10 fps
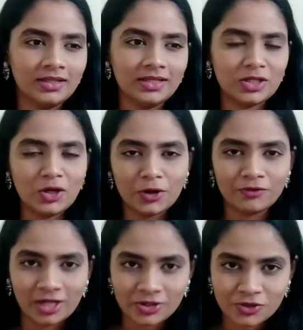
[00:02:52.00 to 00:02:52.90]
there's a lot
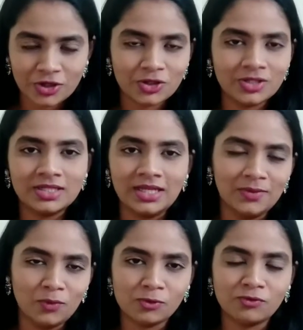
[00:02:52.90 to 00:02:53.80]
of illustrations
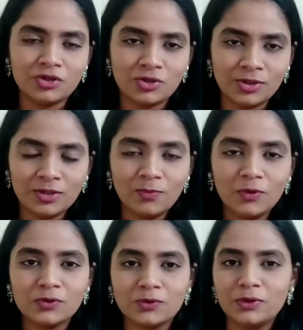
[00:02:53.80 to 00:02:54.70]
in most of the children's
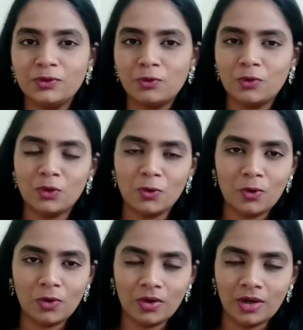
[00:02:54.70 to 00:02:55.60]
books, so you
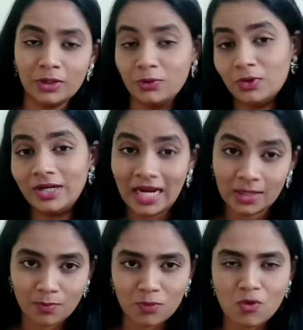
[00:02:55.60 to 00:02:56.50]
don't
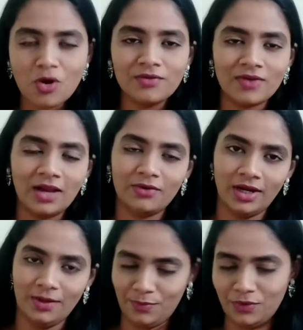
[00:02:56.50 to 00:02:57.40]
get bored while
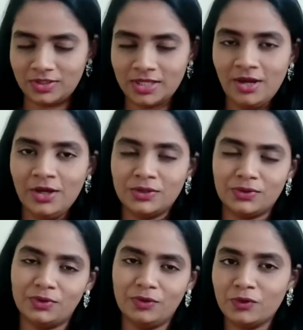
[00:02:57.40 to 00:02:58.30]
reading books.
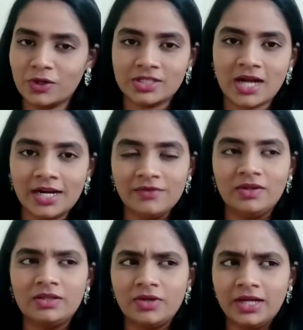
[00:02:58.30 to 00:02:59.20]
So if you are starting
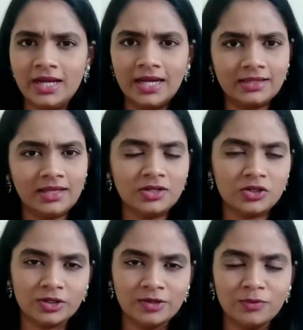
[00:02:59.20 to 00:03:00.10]
with reading, I
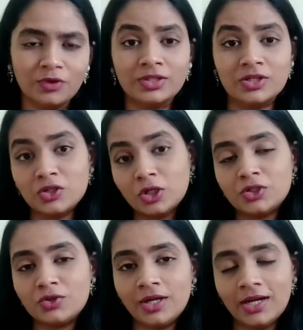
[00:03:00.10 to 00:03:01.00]
think children's books and short story